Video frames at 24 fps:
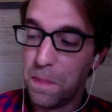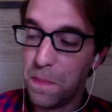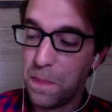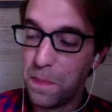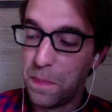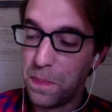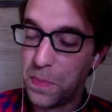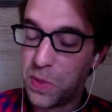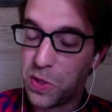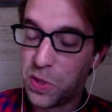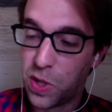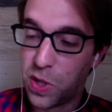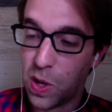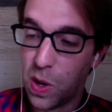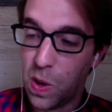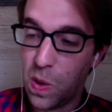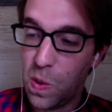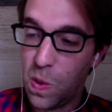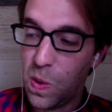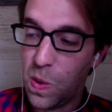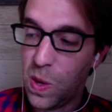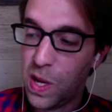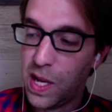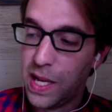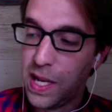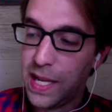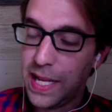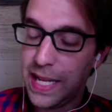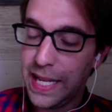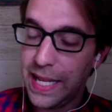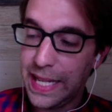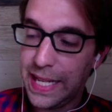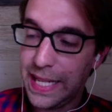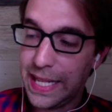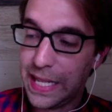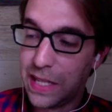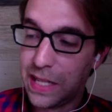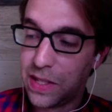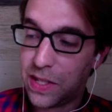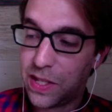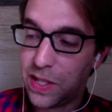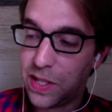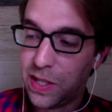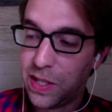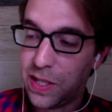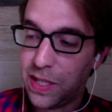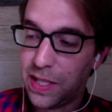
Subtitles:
So it,